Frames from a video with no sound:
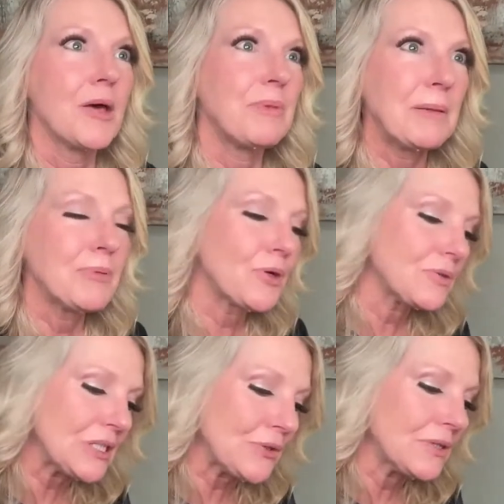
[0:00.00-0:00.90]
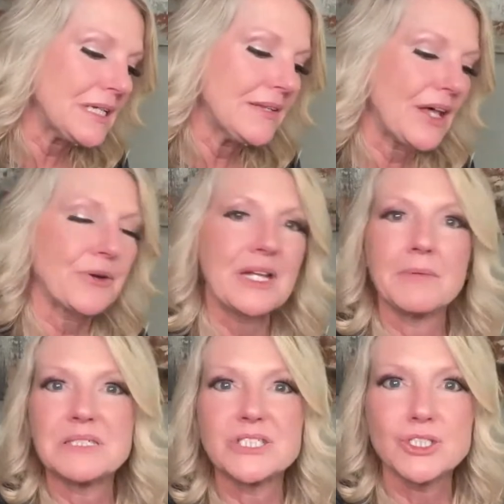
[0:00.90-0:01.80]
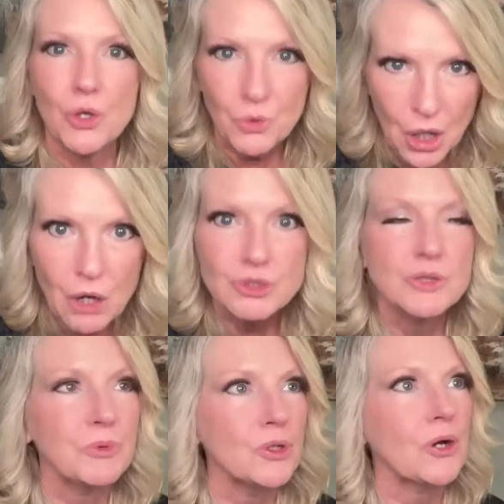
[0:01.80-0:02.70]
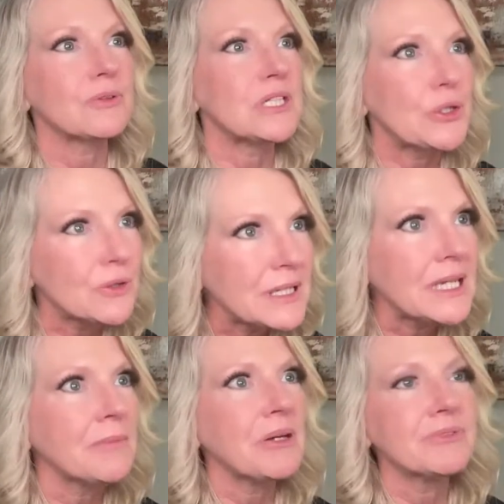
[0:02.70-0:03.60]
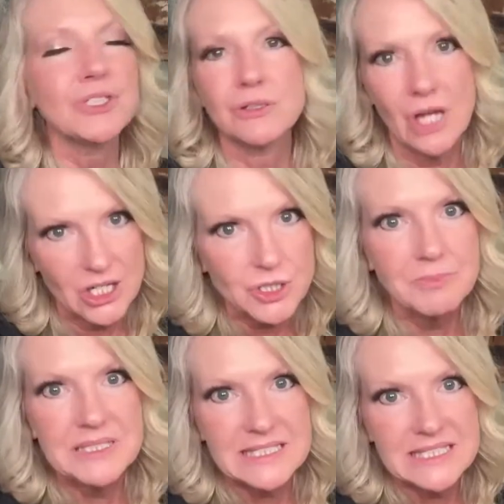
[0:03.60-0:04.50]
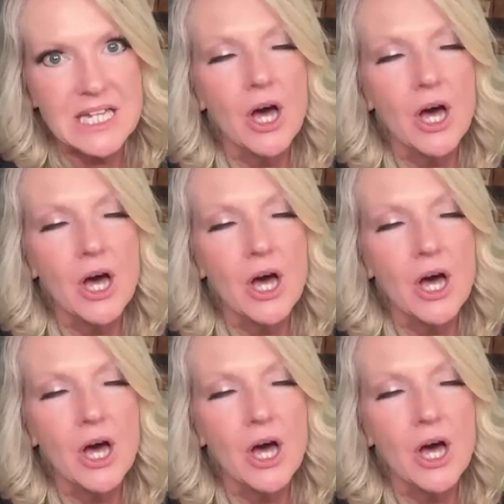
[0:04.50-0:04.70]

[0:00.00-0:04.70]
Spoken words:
People are literally that are going to be so coachable are literally going to be able to launch a business,